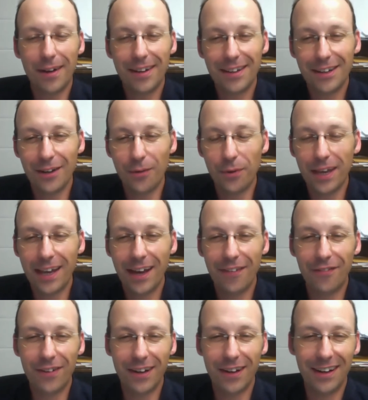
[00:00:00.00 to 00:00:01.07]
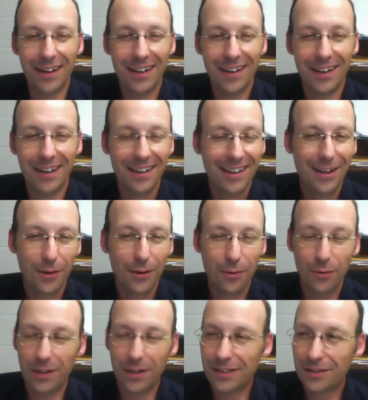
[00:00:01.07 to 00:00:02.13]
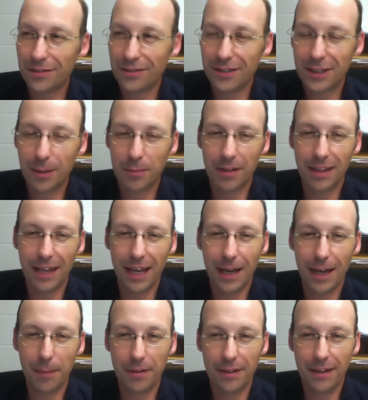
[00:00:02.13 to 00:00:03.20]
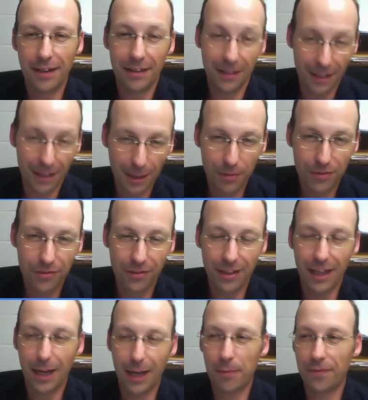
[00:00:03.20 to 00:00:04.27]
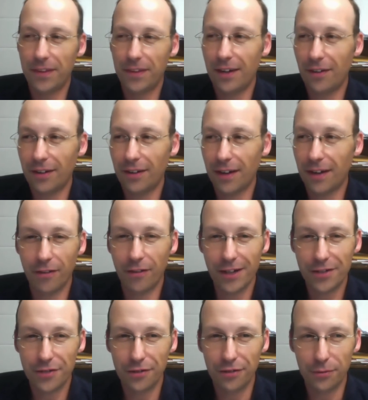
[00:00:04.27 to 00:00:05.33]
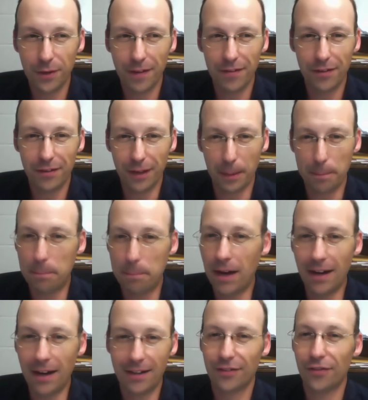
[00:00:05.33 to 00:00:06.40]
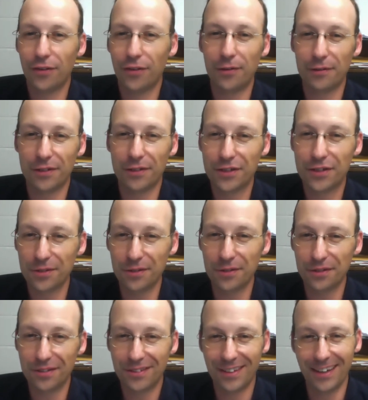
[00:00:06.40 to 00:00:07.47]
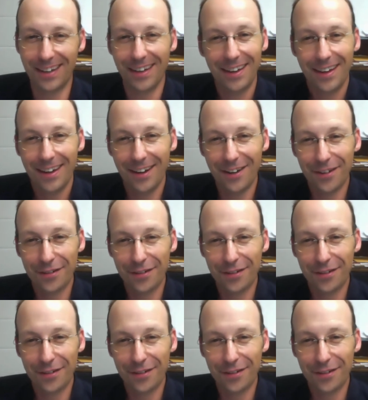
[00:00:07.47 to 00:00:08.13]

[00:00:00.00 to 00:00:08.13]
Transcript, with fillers: know, we have when students come to lab in the chemistry lab, if they don't have the right shoes, we have this like box of old shoes. Like, here's